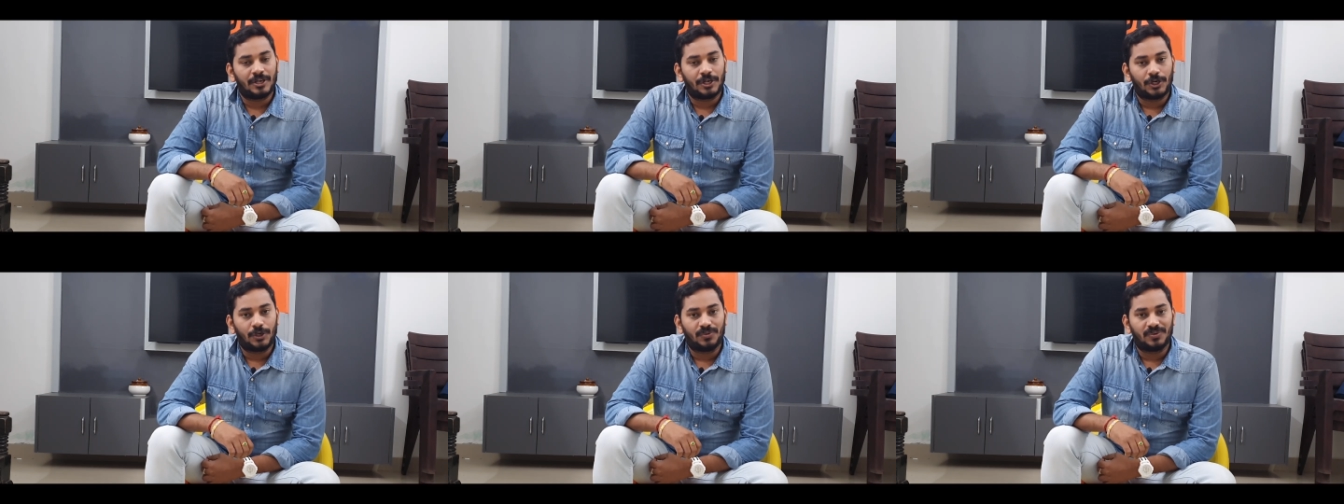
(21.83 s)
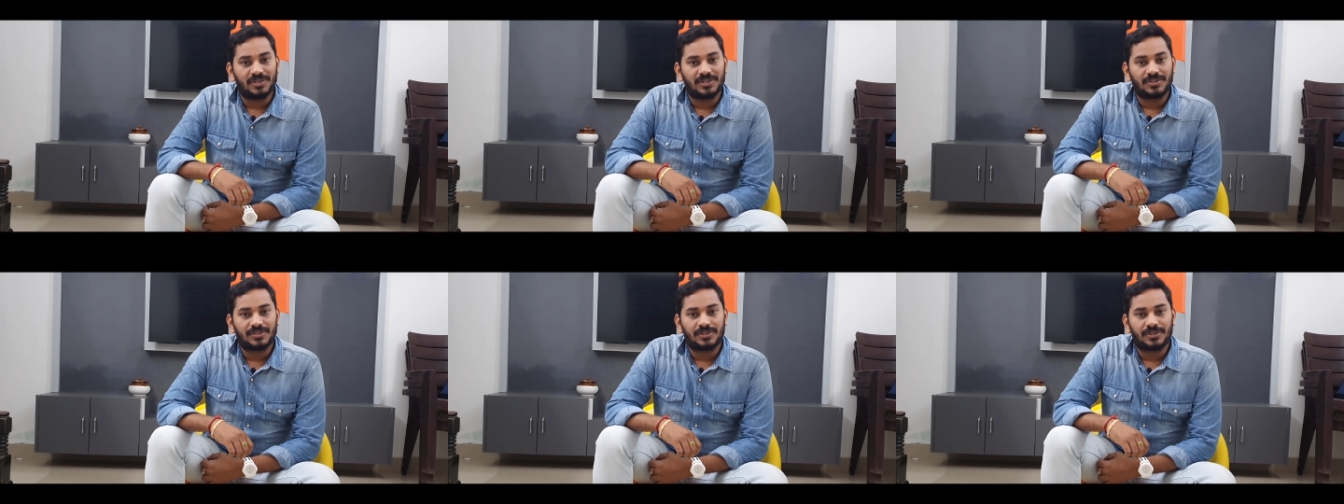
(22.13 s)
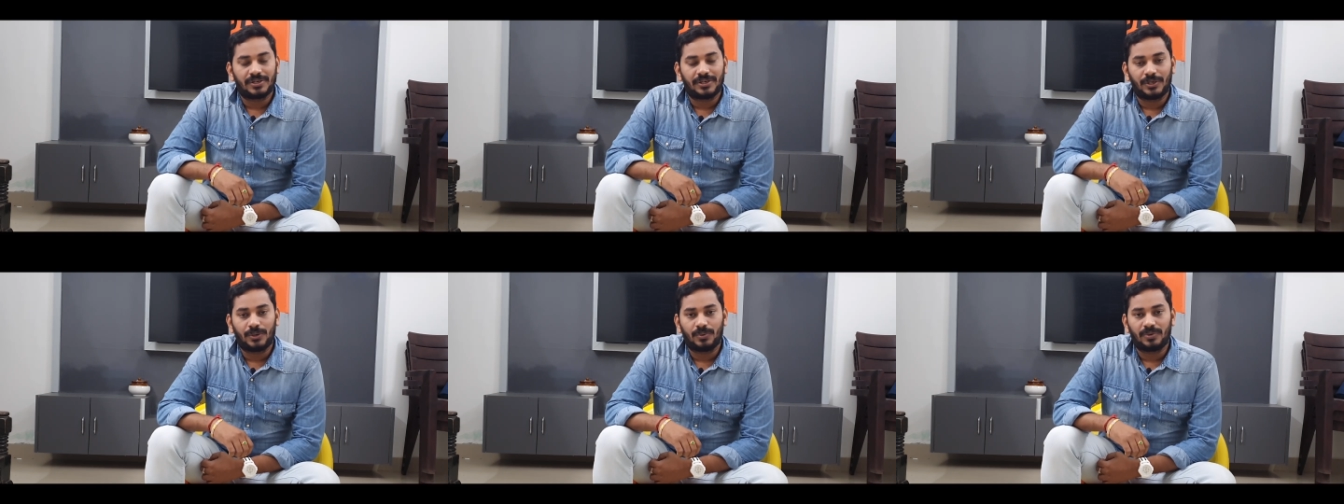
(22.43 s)
US,
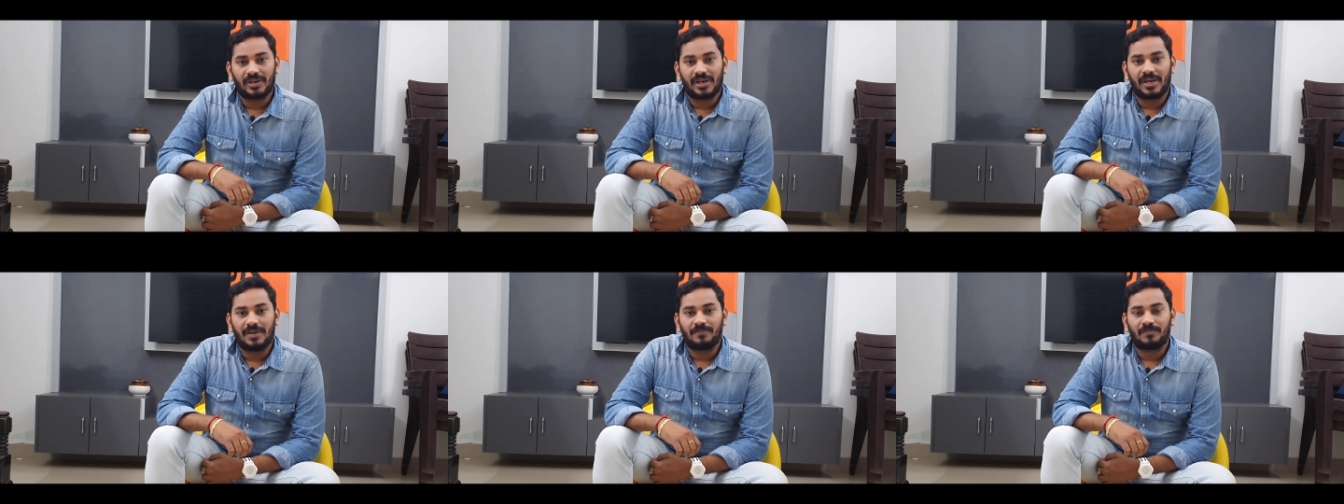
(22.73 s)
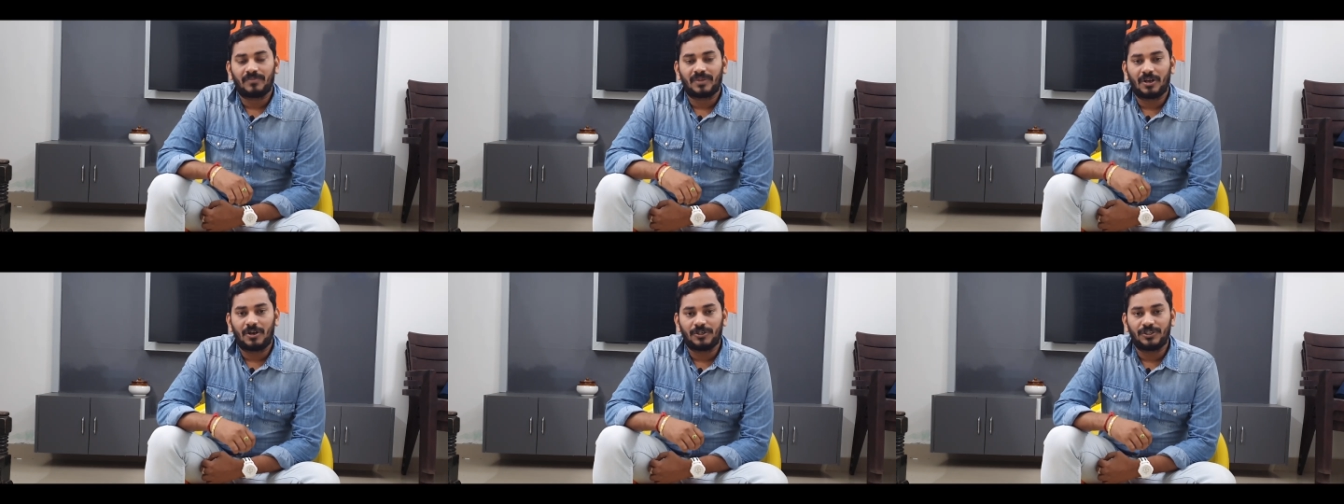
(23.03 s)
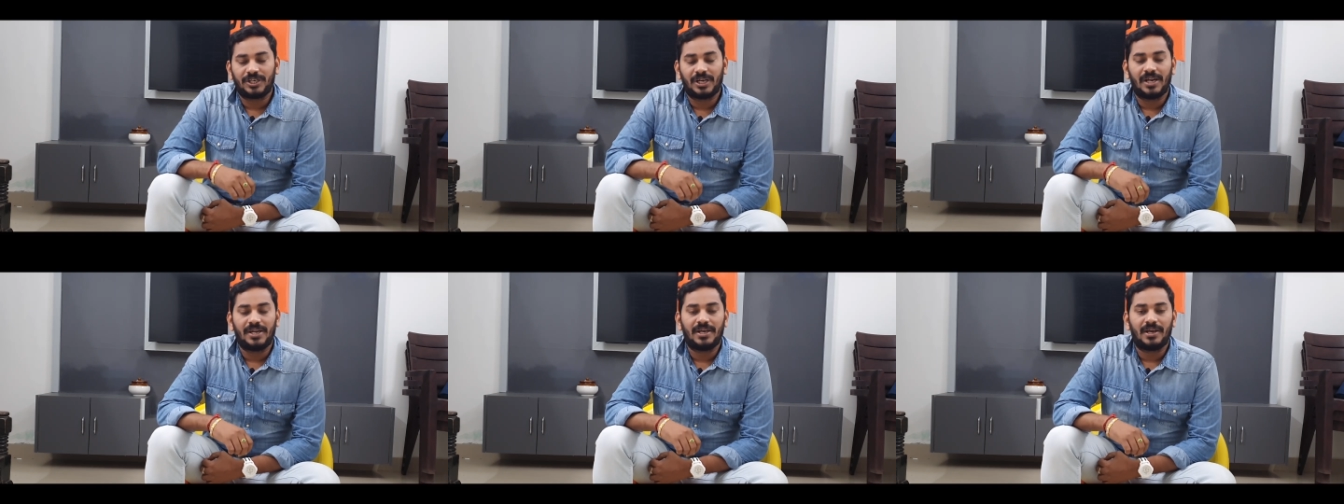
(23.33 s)
UK,
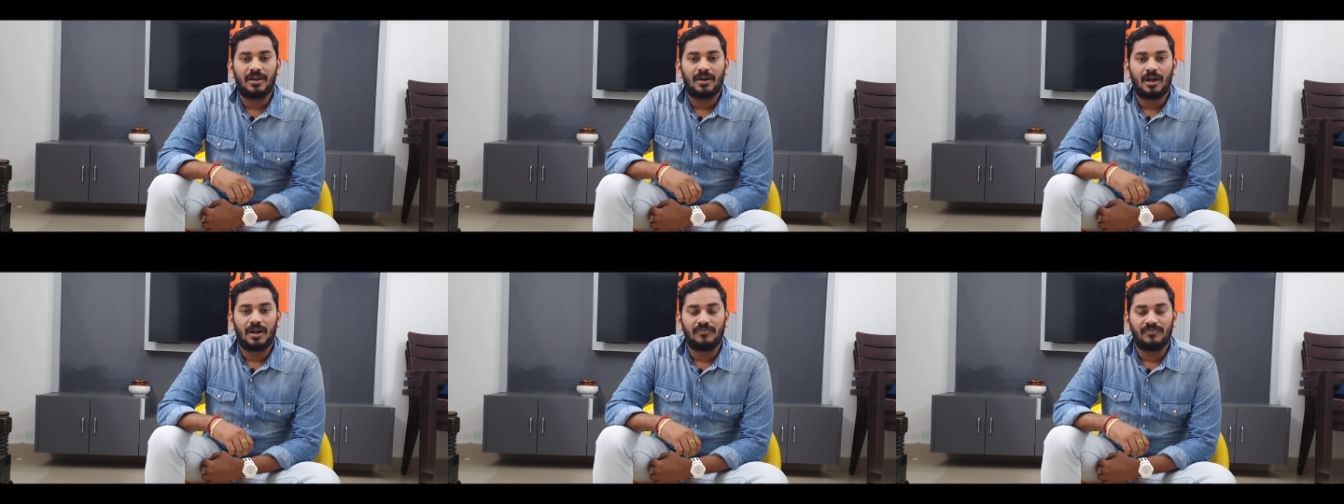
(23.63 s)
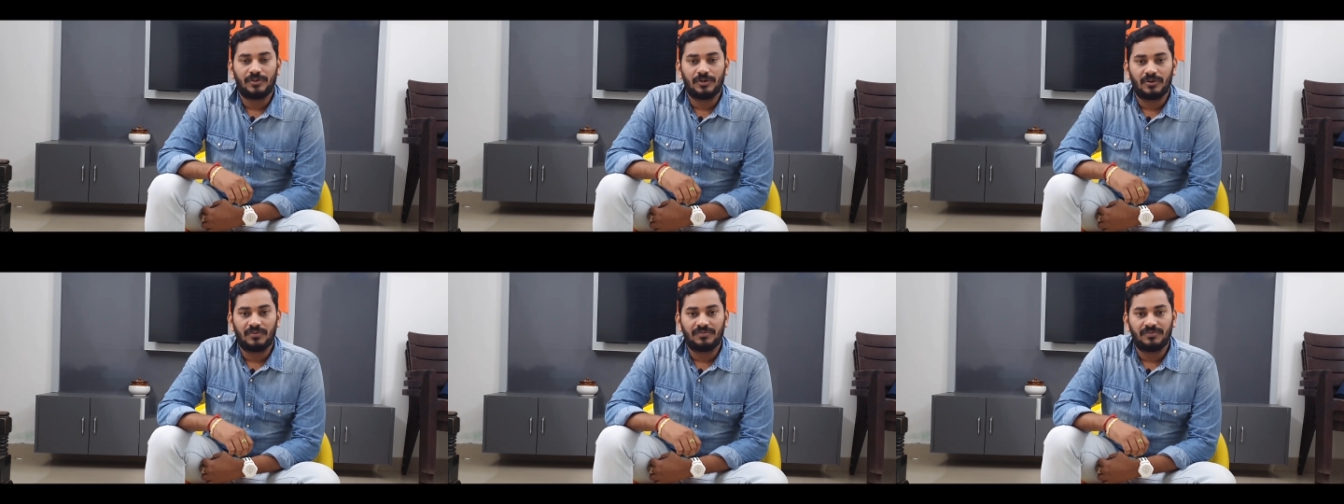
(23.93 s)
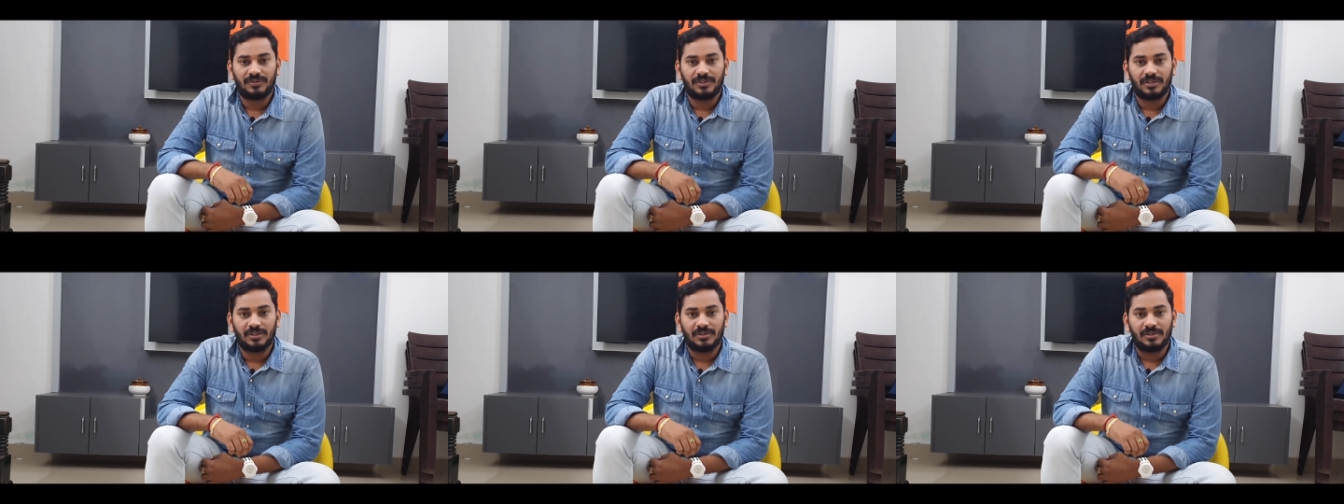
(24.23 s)
Australia, and few
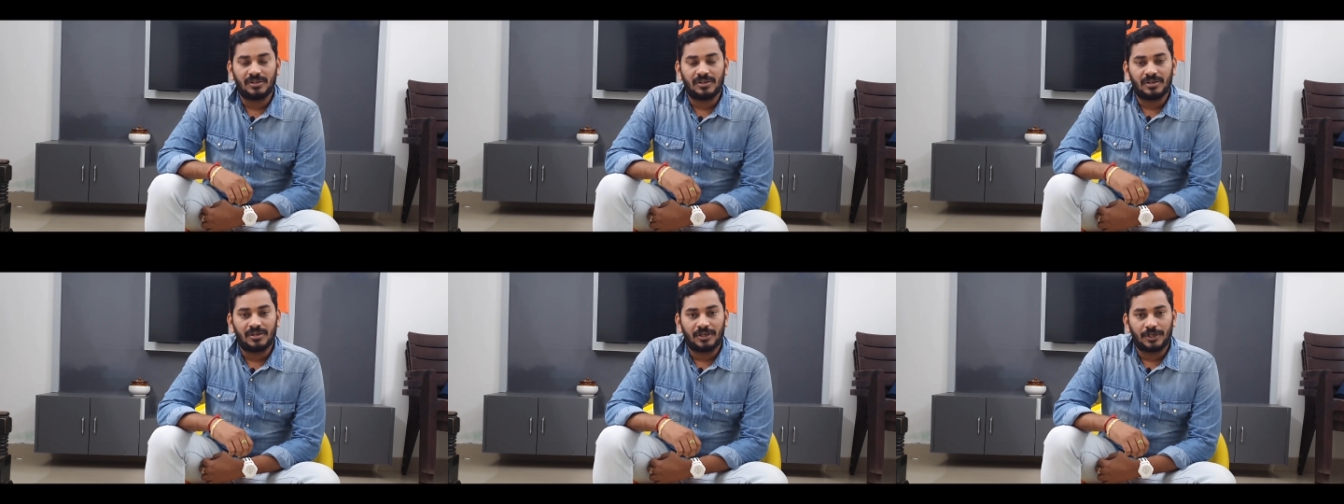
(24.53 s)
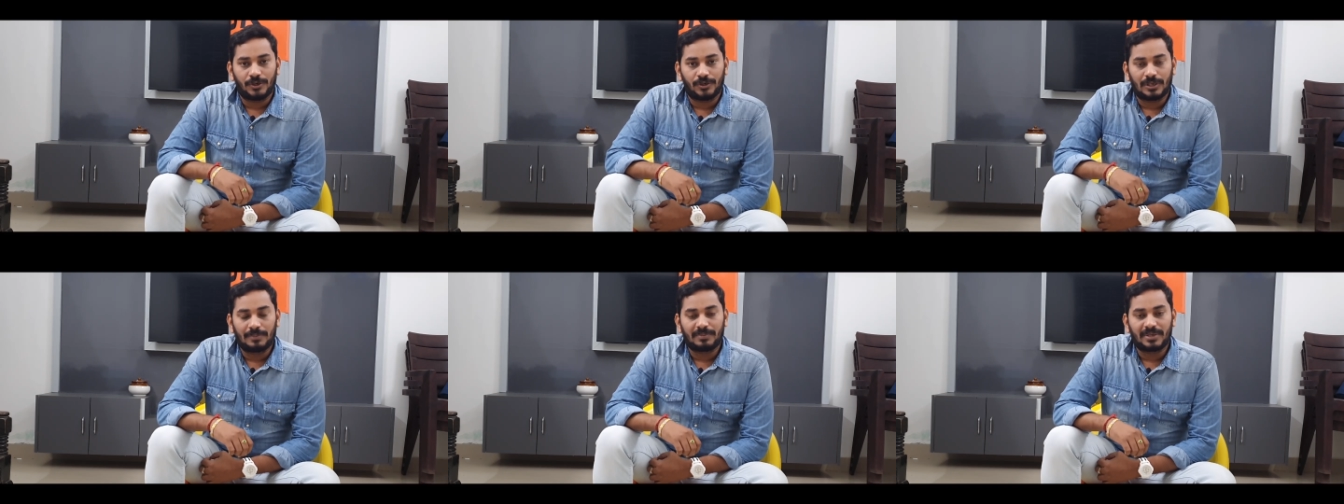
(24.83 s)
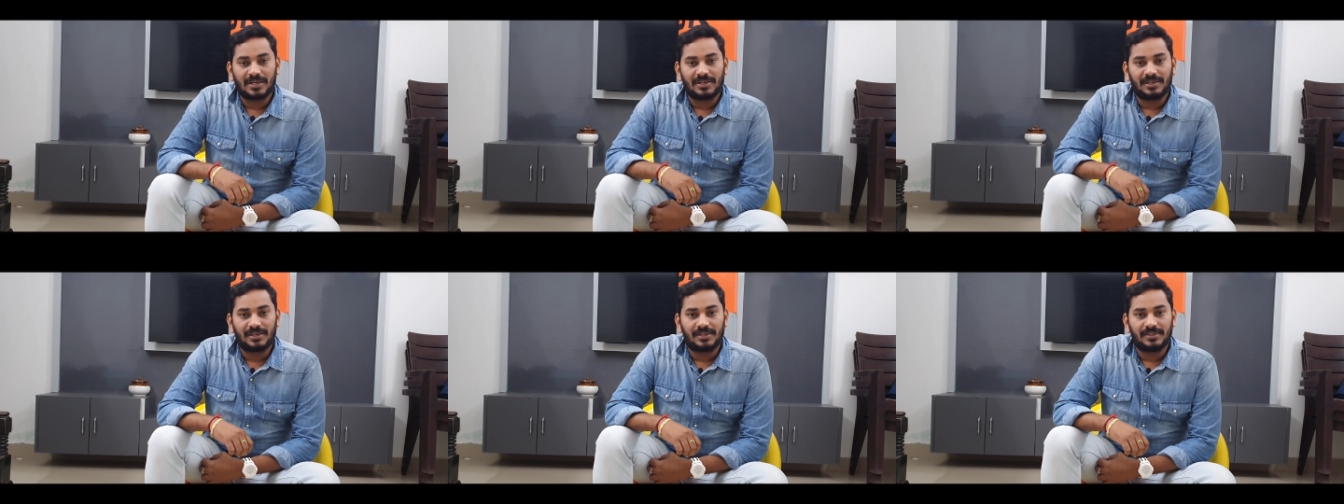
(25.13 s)
of the Europe
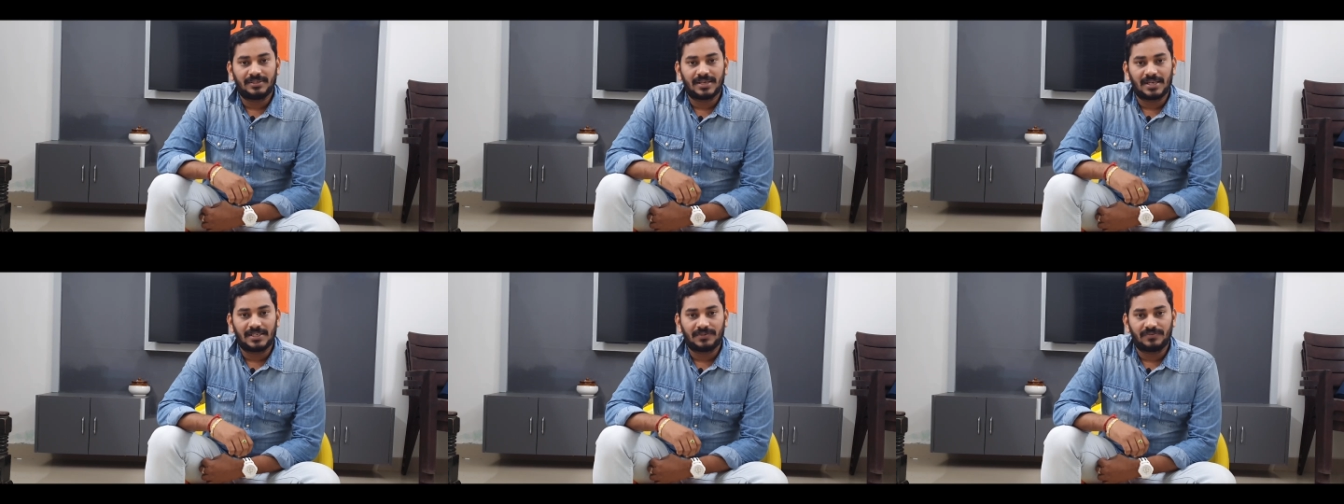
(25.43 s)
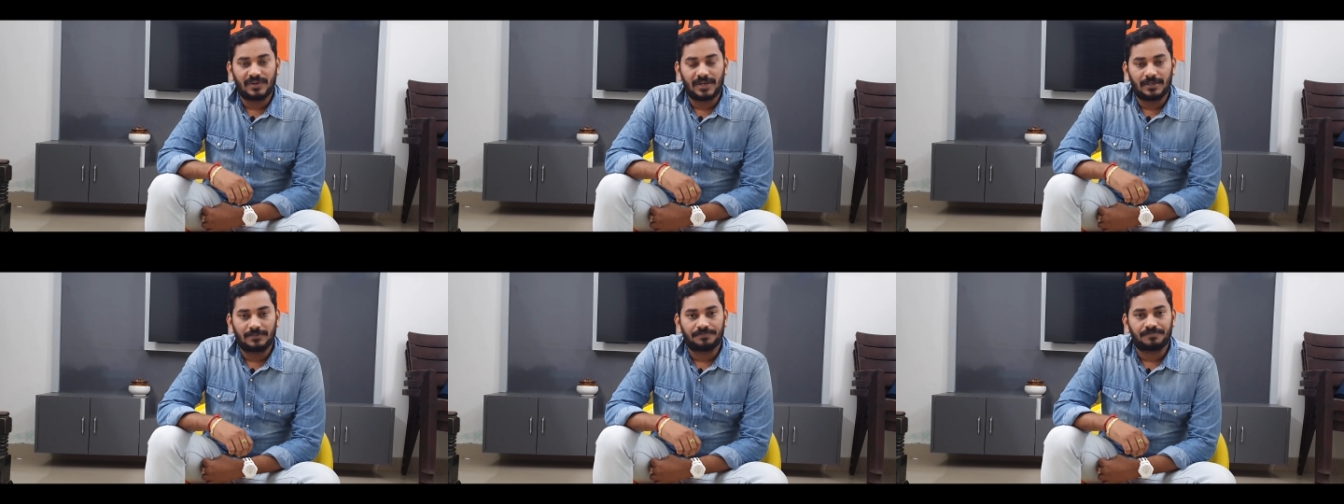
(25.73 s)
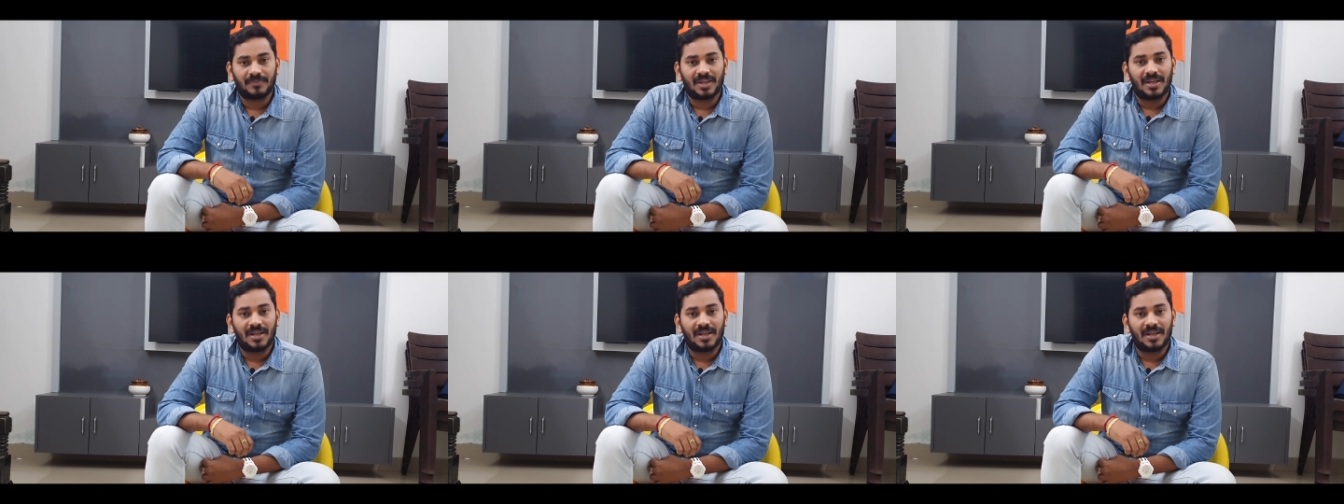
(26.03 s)
countries as well.